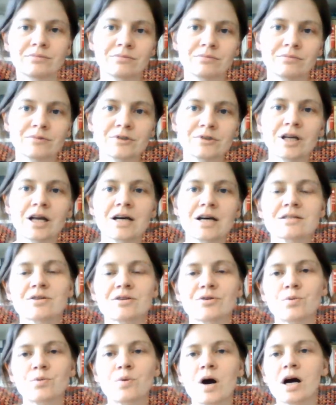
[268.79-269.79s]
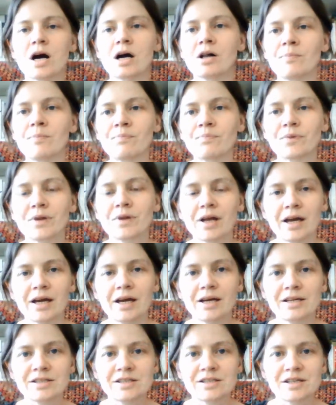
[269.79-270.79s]
the last little while,
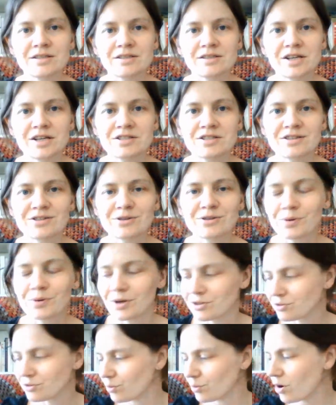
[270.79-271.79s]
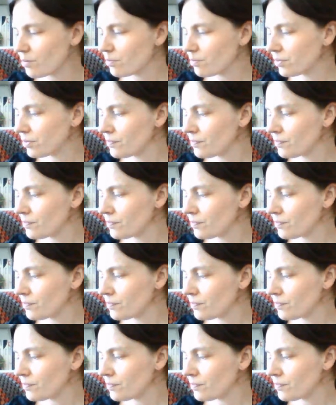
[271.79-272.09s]
and she suggested doing a swap.